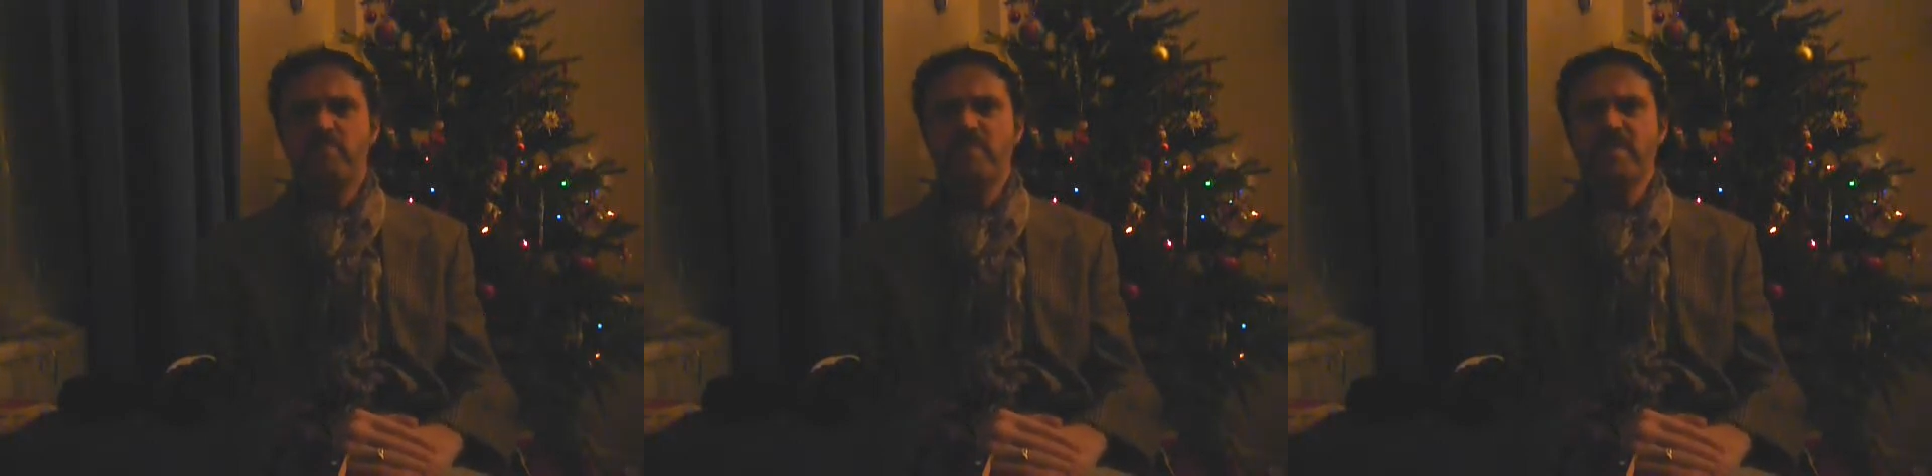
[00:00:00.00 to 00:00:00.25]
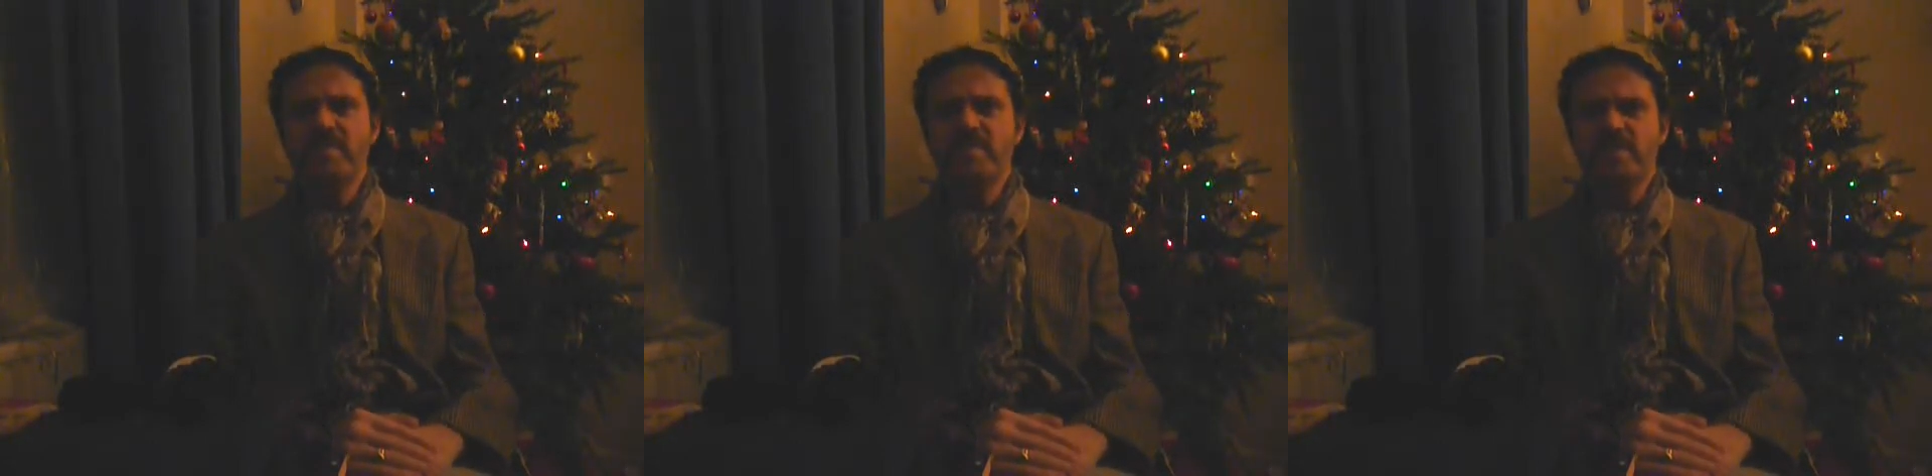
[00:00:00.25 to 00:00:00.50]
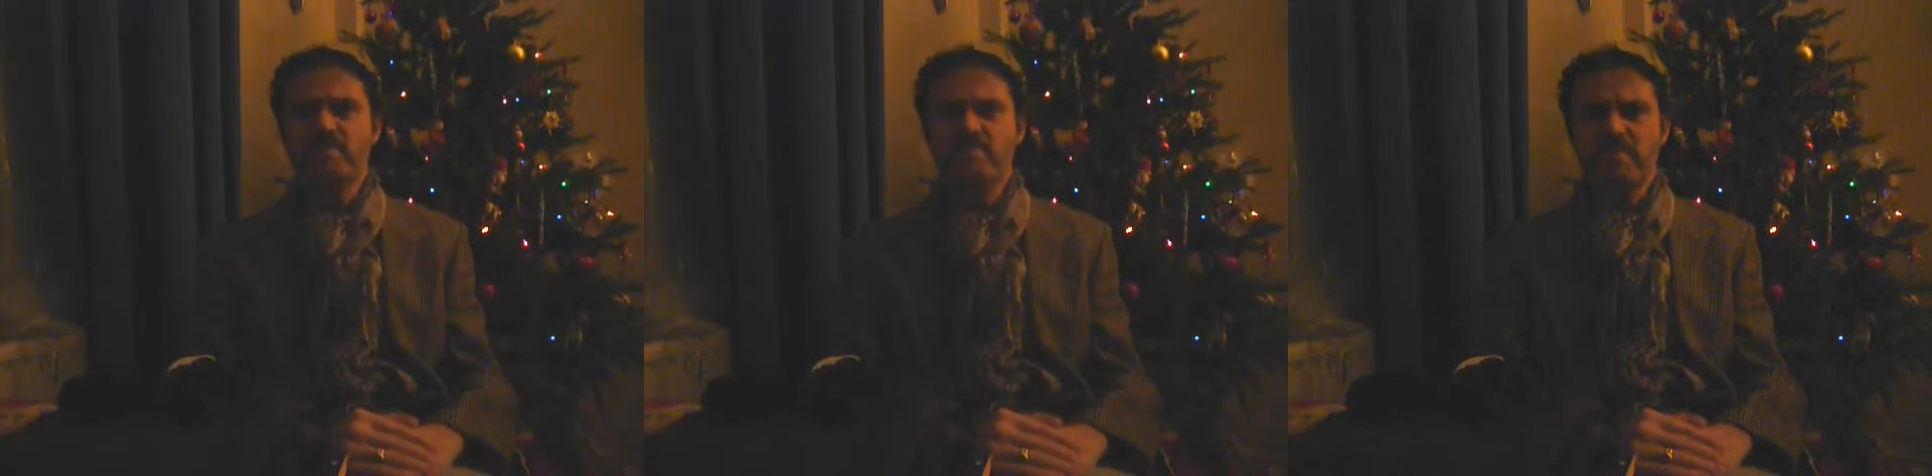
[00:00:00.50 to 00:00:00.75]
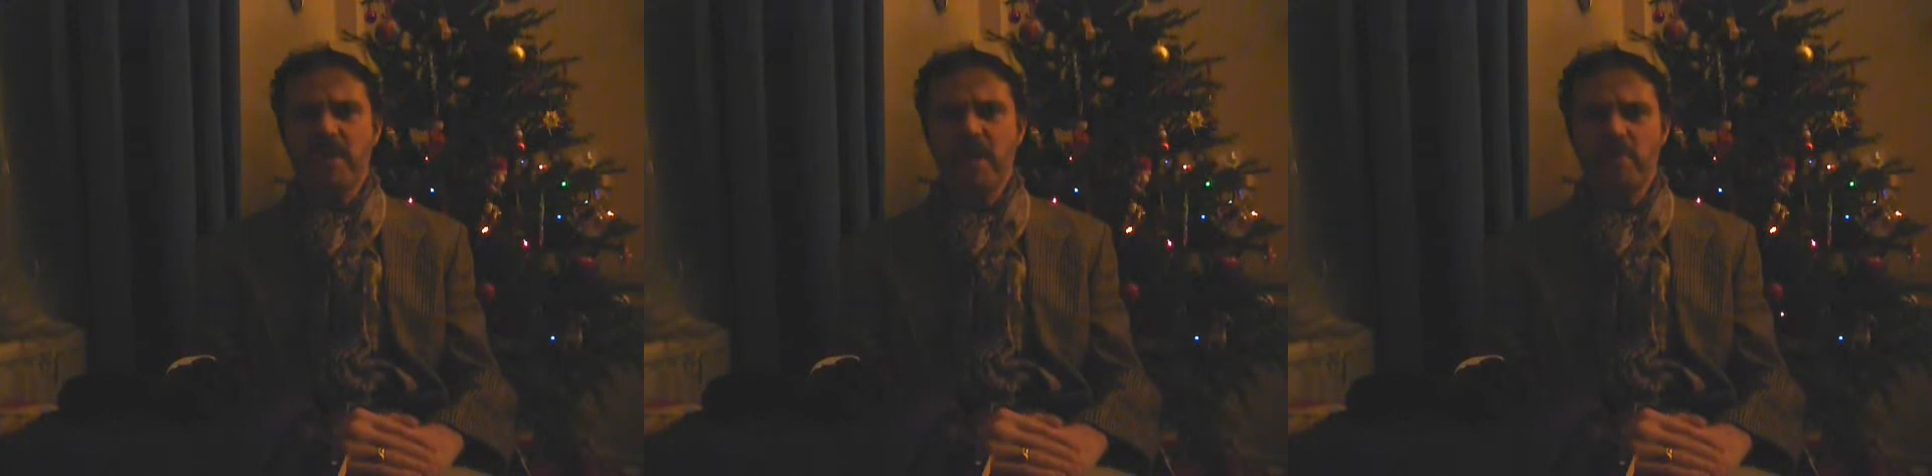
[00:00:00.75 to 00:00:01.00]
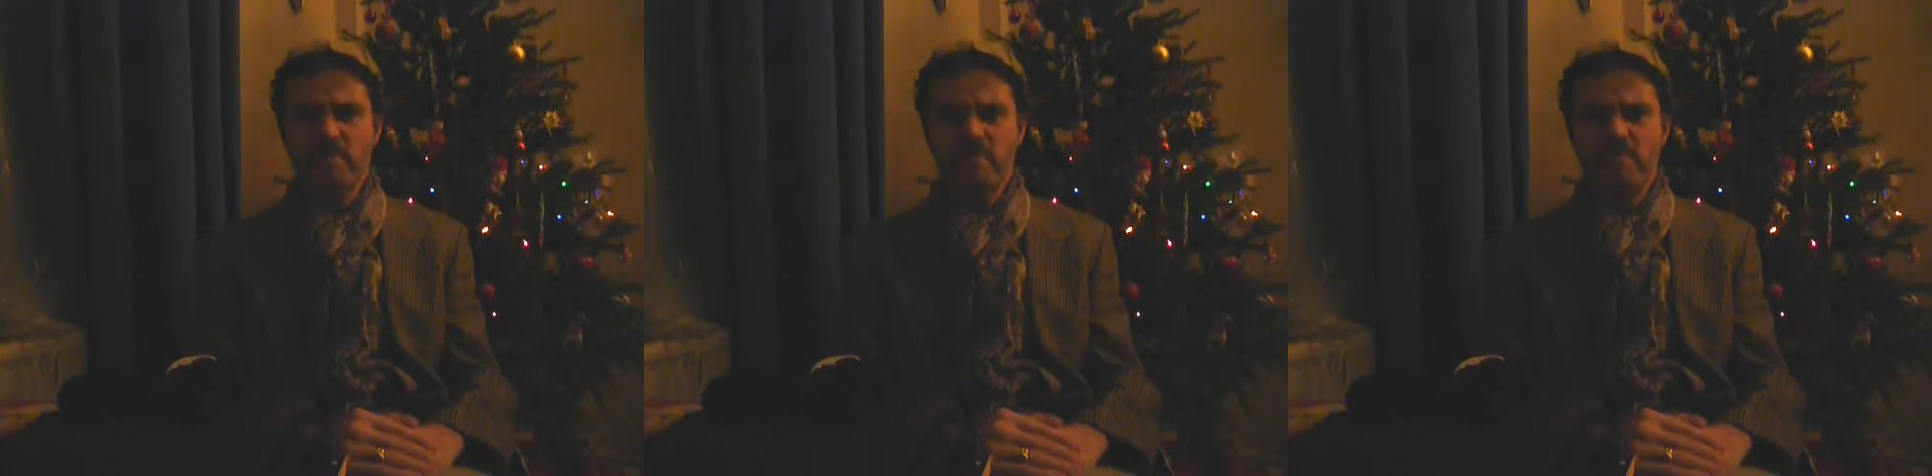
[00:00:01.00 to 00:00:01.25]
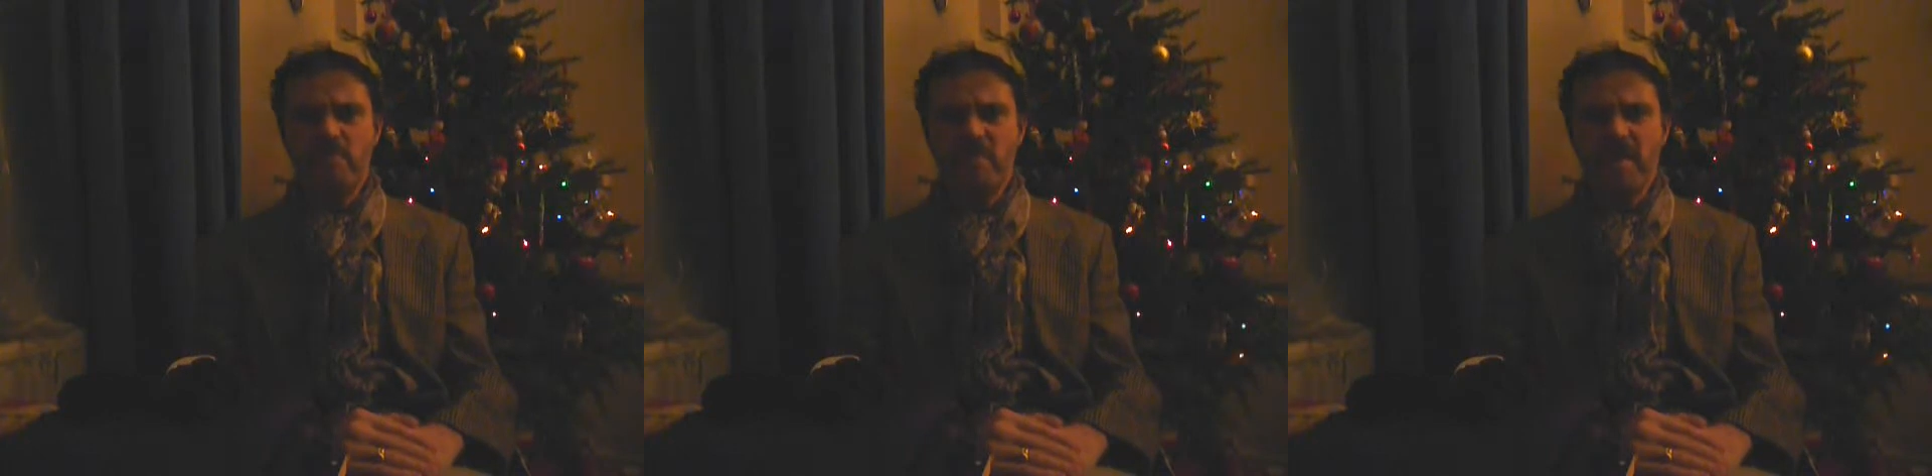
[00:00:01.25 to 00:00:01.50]
business with
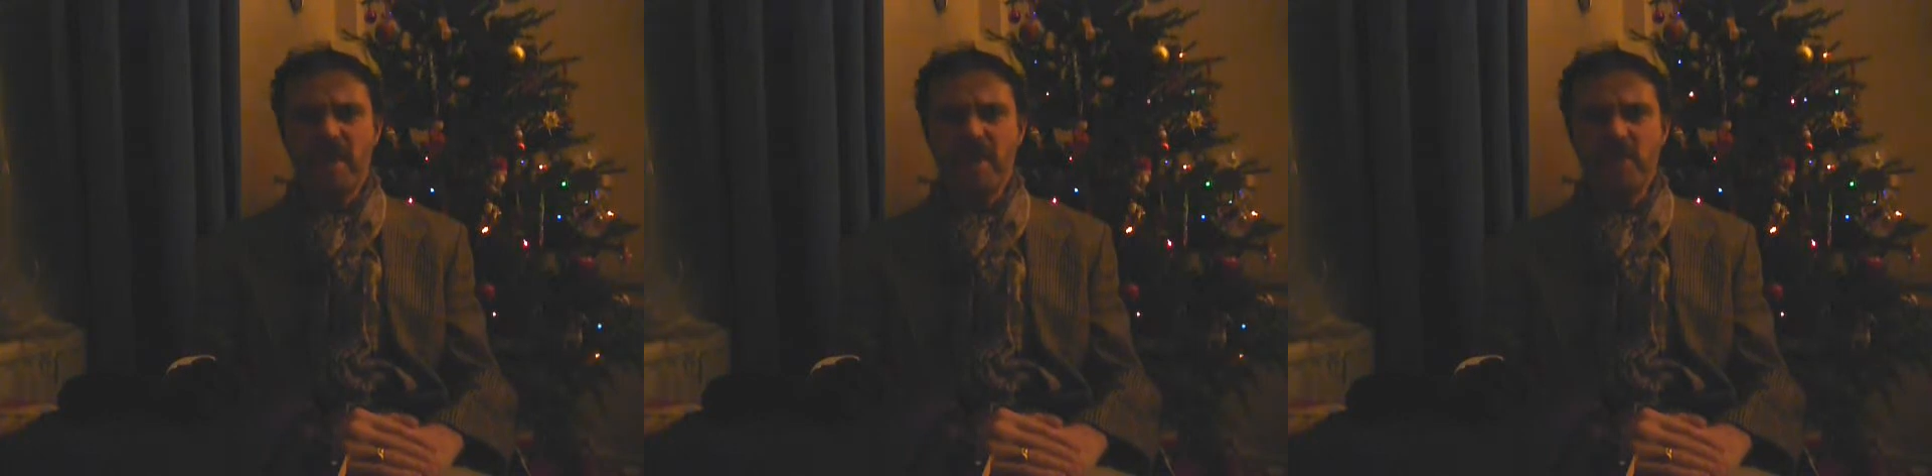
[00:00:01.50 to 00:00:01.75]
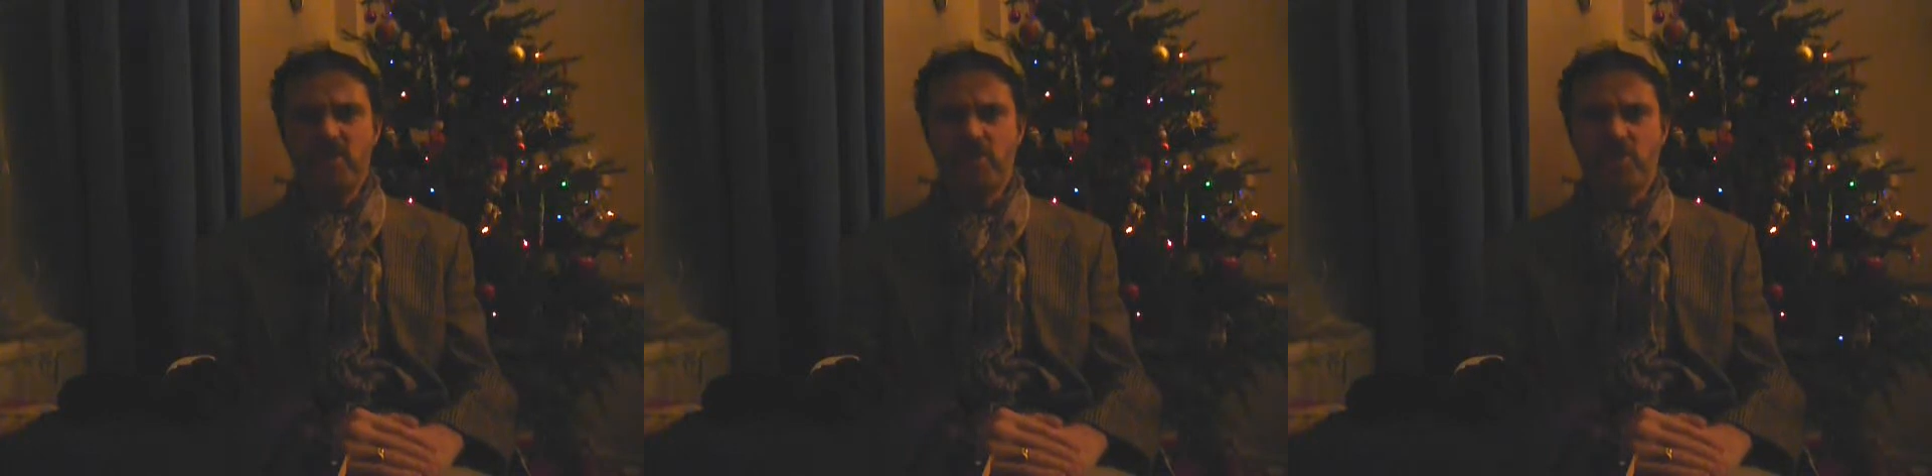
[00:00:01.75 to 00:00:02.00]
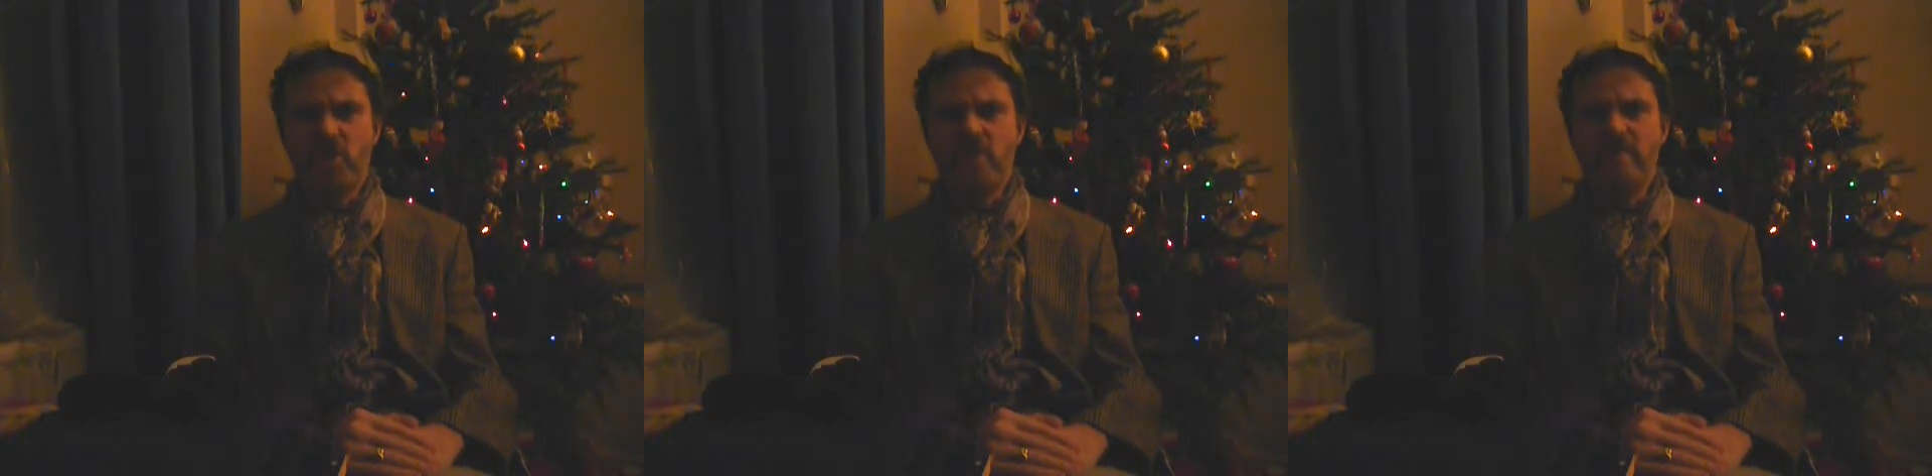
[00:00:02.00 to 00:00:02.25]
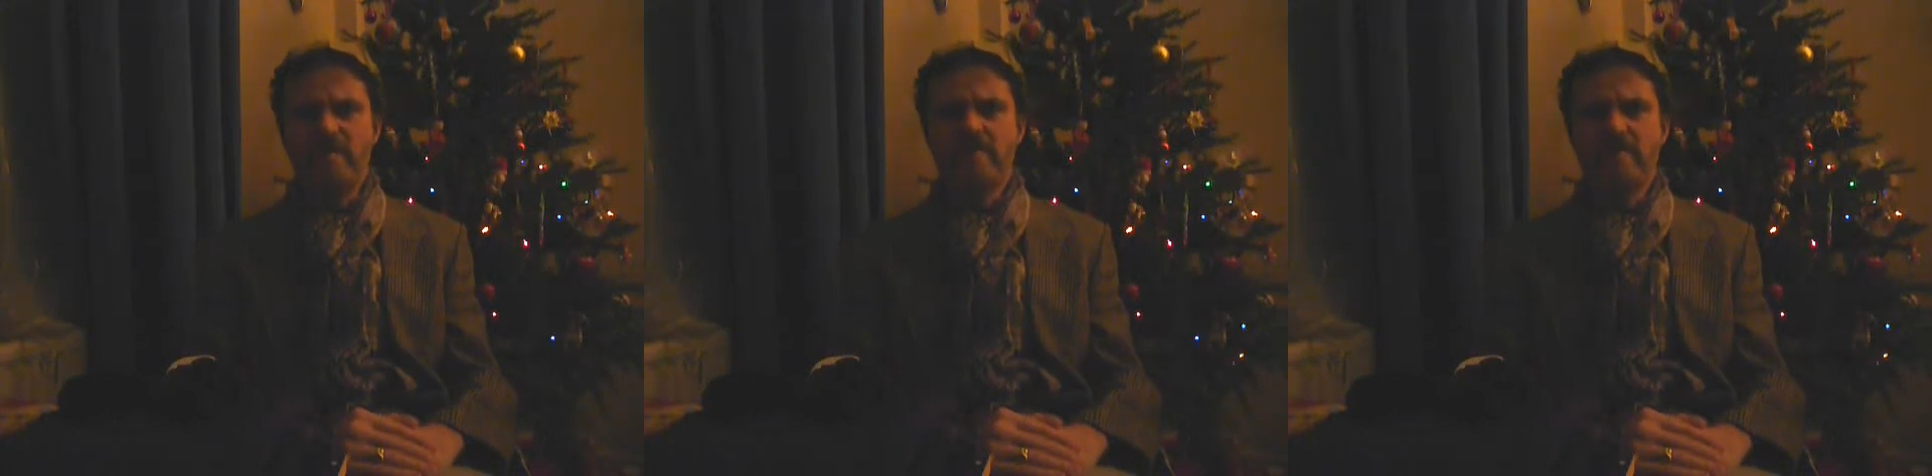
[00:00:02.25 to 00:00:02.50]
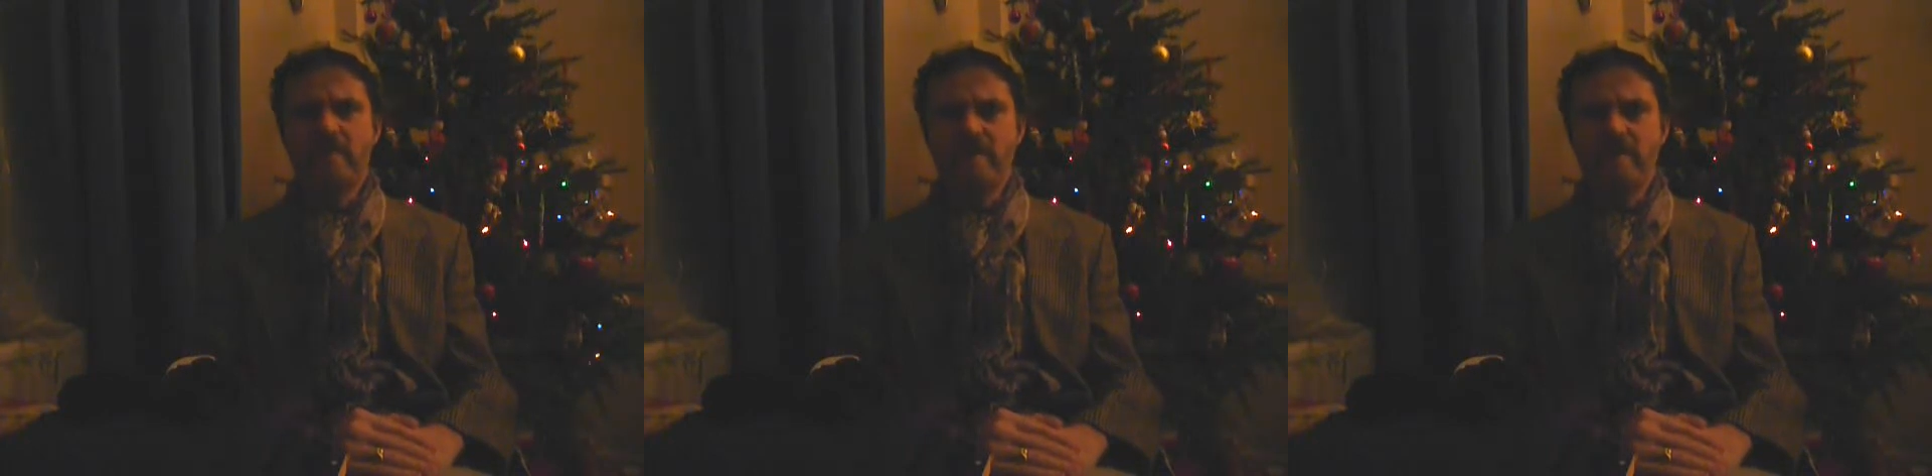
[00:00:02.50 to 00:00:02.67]
Elton bloody John?